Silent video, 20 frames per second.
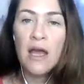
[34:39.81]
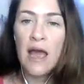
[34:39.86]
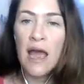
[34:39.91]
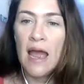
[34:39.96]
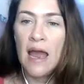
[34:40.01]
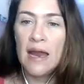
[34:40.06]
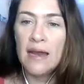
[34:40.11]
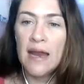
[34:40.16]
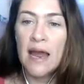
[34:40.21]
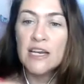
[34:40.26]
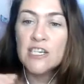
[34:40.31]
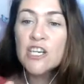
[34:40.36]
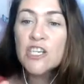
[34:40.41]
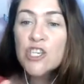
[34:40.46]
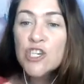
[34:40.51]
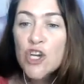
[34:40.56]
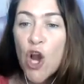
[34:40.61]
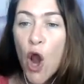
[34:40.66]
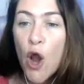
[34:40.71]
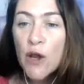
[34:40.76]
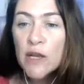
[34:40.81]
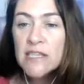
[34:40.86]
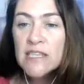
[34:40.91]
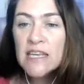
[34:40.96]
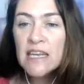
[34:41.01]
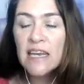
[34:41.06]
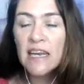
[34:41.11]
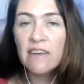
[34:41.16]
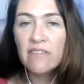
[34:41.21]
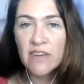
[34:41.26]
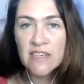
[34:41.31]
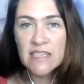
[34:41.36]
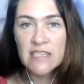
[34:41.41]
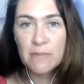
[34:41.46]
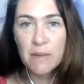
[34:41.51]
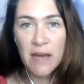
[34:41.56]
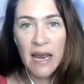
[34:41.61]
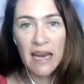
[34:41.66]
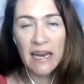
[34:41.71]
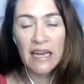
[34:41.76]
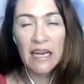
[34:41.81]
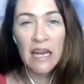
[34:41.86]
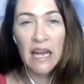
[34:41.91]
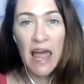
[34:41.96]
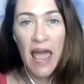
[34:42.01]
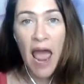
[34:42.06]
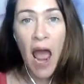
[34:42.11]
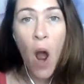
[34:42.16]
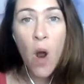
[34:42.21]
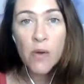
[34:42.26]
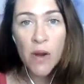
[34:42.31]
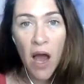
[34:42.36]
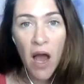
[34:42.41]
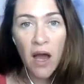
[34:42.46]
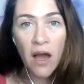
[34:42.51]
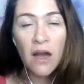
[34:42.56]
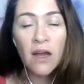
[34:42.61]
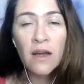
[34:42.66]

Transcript: And just notice it if it's getting louder,